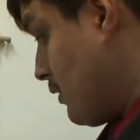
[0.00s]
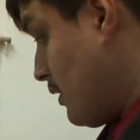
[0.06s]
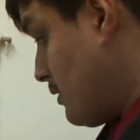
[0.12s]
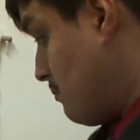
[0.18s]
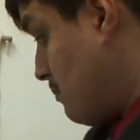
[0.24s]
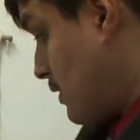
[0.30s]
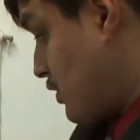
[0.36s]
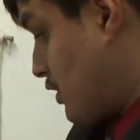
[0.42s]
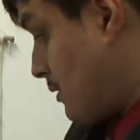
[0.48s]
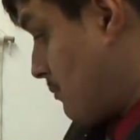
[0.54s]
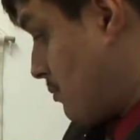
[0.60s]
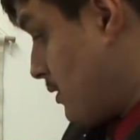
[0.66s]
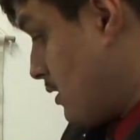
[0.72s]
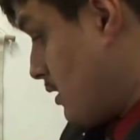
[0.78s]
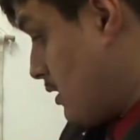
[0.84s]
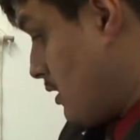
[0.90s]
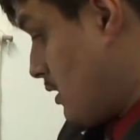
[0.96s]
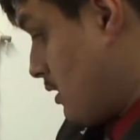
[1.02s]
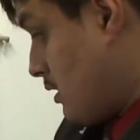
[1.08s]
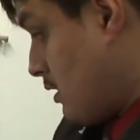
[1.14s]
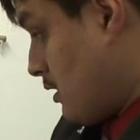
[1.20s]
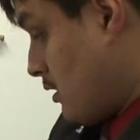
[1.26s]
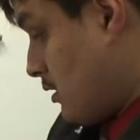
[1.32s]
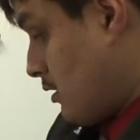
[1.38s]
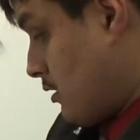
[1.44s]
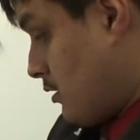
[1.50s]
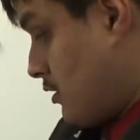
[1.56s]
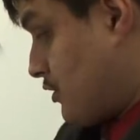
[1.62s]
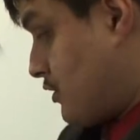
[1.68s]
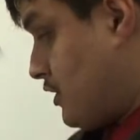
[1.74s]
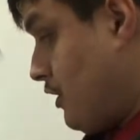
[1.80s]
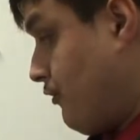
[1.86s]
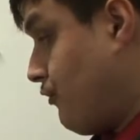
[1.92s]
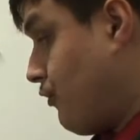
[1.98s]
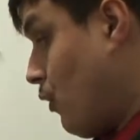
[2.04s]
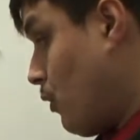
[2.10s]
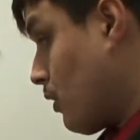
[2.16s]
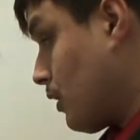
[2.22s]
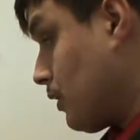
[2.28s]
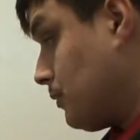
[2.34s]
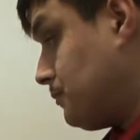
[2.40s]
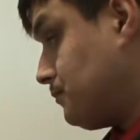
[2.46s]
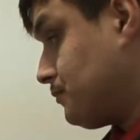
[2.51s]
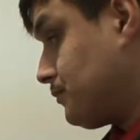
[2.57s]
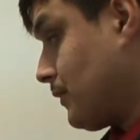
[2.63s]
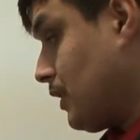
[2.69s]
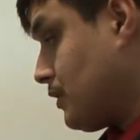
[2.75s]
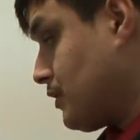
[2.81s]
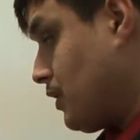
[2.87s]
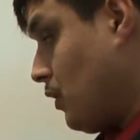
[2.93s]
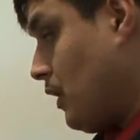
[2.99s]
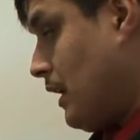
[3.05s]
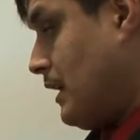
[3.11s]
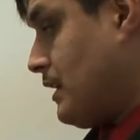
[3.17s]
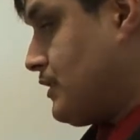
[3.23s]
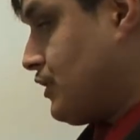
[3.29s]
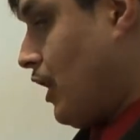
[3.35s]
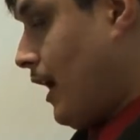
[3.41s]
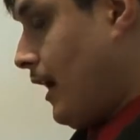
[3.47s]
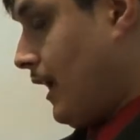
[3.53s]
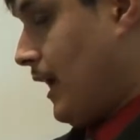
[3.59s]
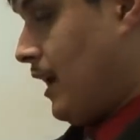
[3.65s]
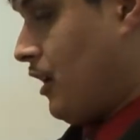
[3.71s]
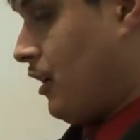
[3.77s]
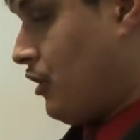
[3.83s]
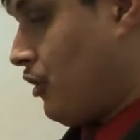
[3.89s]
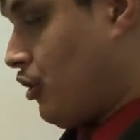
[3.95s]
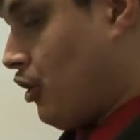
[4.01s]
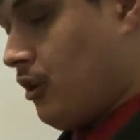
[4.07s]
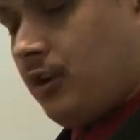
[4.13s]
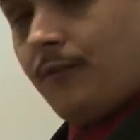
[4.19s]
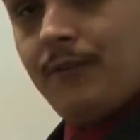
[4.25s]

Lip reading: out his bishop to c4. So he's kind of get a good